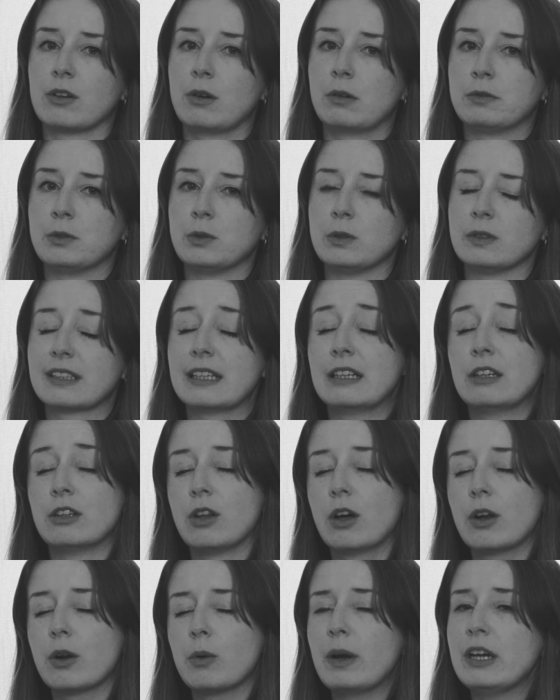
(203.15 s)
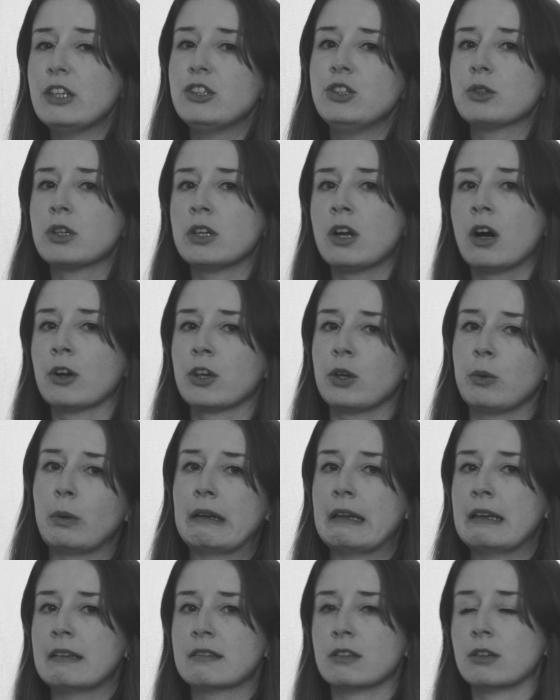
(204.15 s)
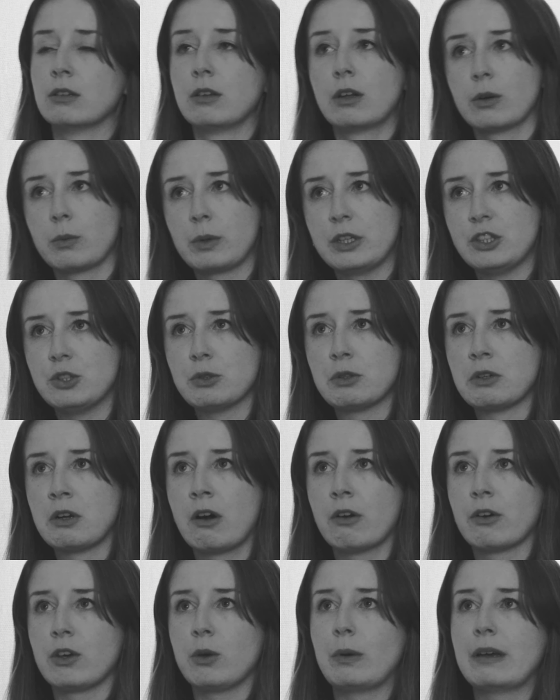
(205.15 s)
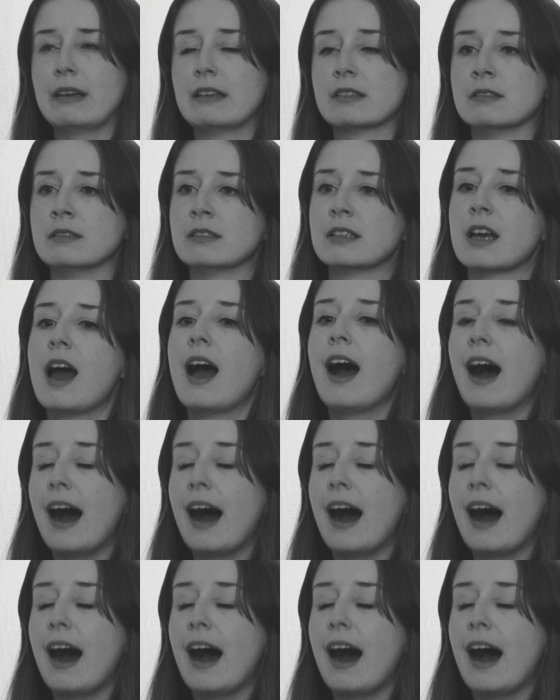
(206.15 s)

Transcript: novels in a lot of ways you can argue it is in a lot of ways you can argue it isn't